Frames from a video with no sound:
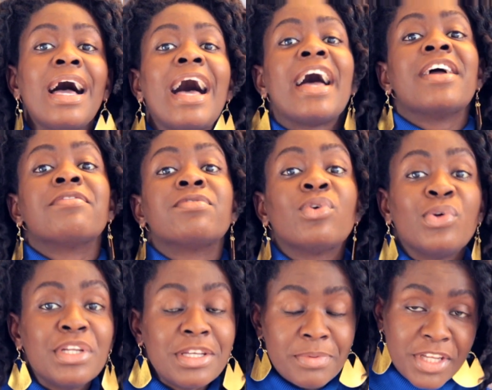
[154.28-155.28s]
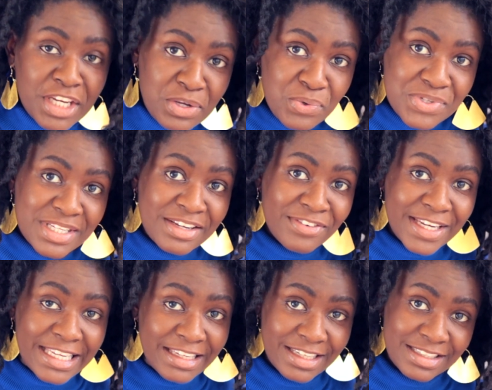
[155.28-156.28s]
I have only been using
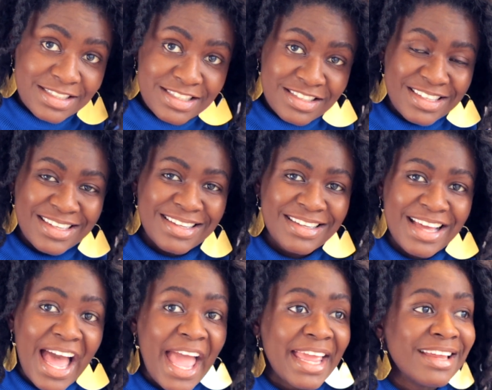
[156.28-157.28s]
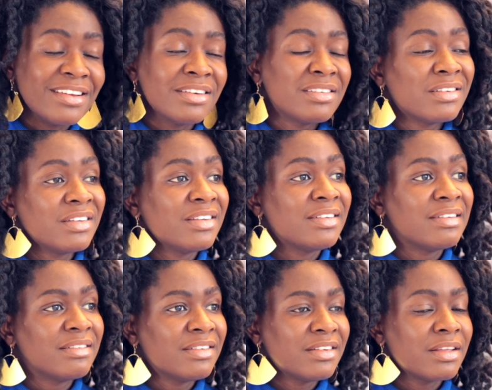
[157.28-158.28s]
leaflets.
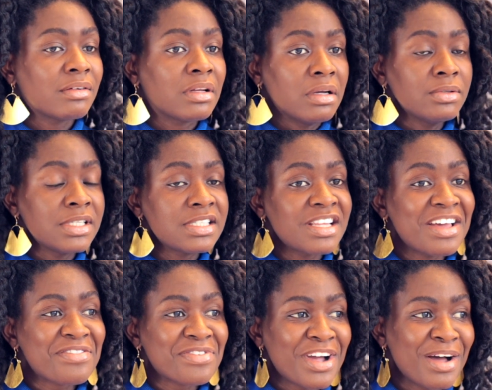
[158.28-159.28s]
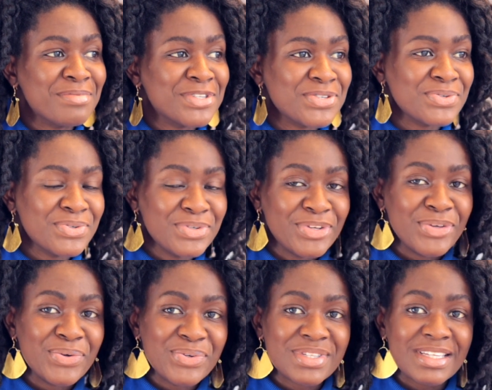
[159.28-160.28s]
The closest I have come to
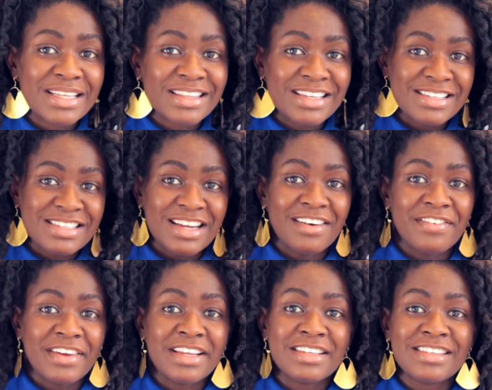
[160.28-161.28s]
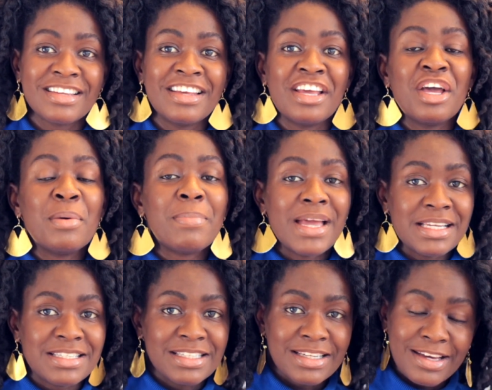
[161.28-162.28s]
using this stuff is
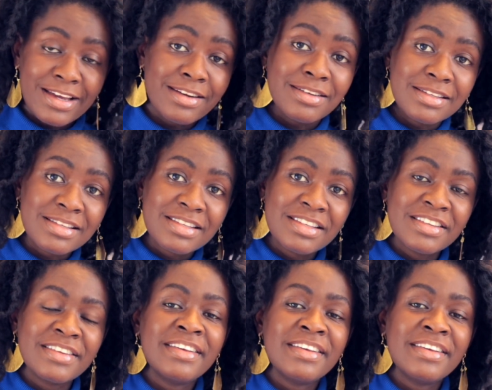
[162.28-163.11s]
panty liners.